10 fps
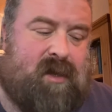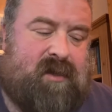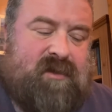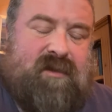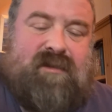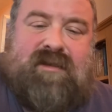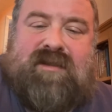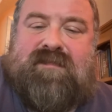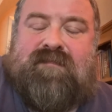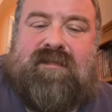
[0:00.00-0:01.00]
So
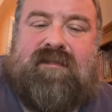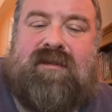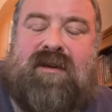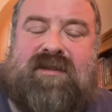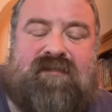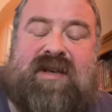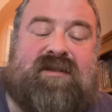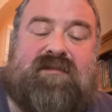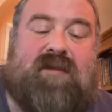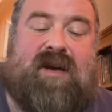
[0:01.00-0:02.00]
there's lots of
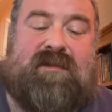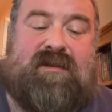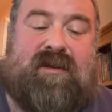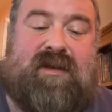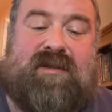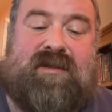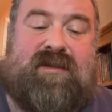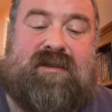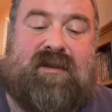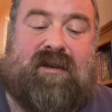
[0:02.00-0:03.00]
reasons why I'm doing
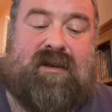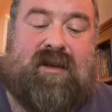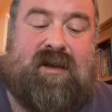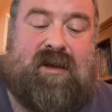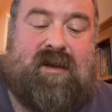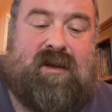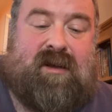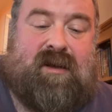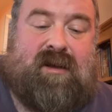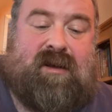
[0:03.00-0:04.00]
this. Is
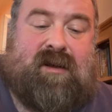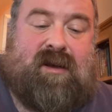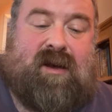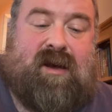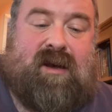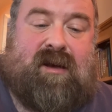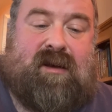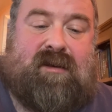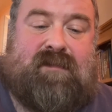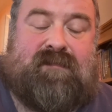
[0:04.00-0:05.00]

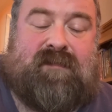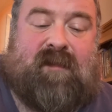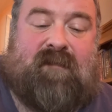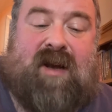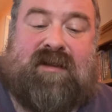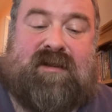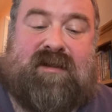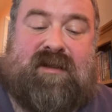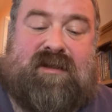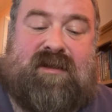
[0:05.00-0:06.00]
the fact
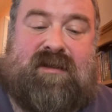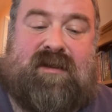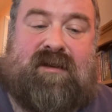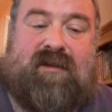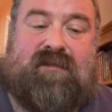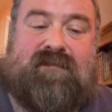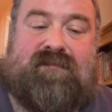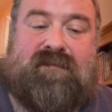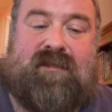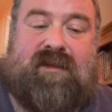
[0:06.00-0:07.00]
that, you know,
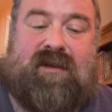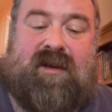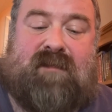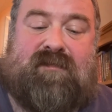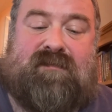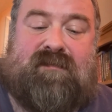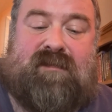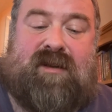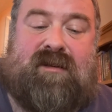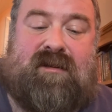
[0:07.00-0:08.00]
I'm
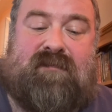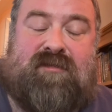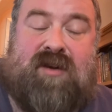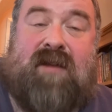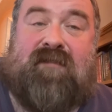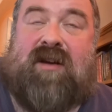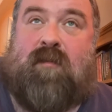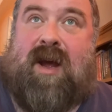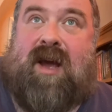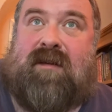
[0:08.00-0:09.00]
trying to find a
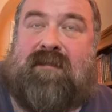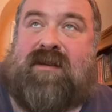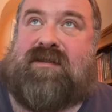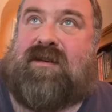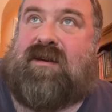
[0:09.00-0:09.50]
way out of this